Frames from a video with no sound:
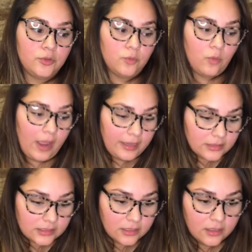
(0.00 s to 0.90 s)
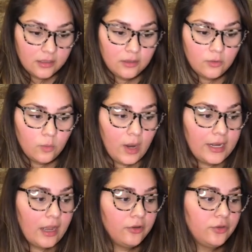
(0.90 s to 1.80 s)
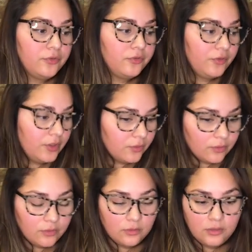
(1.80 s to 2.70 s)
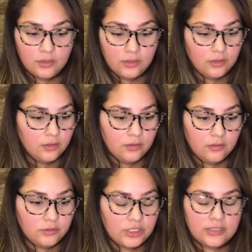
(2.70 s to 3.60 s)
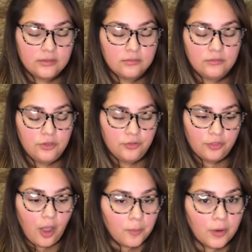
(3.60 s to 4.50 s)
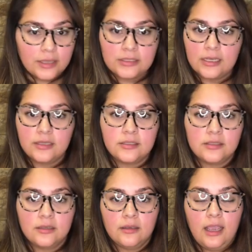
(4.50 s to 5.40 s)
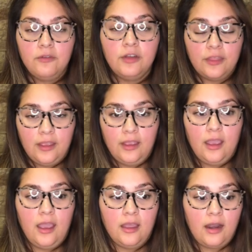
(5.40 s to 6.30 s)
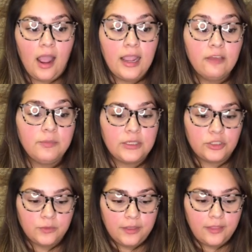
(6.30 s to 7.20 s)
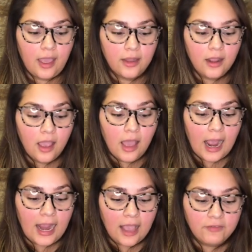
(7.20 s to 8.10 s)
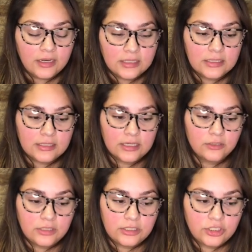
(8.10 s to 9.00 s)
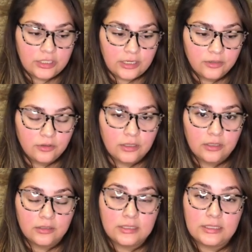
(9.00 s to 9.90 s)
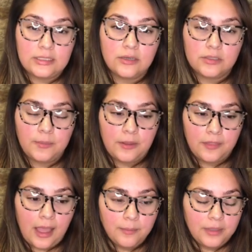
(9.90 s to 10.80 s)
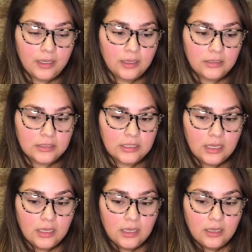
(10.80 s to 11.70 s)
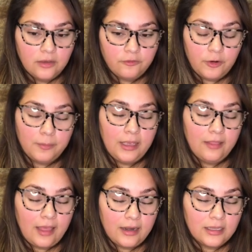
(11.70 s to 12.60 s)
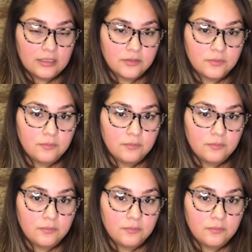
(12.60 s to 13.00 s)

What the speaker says: write how you feel, just your thought process, everything. And I have been doing that. I haven't necessarily shared the details about that because for me, that is